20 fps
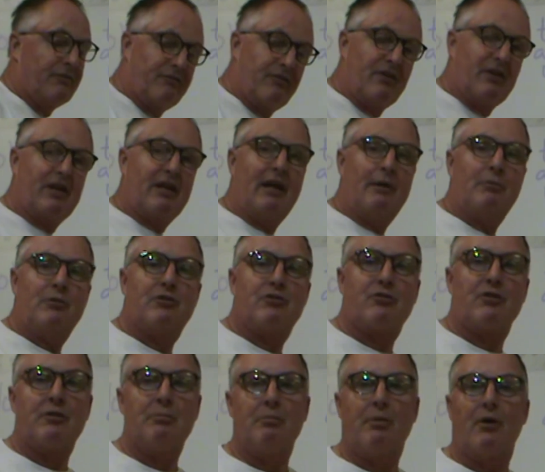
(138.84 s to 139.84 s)
for the
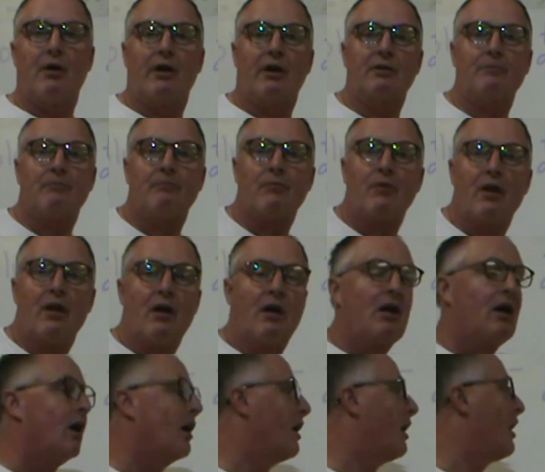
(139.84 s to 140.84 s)
chemistry part,
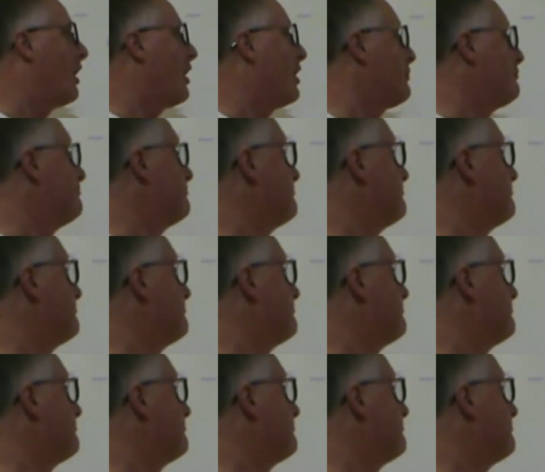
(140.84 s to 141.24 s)
uh,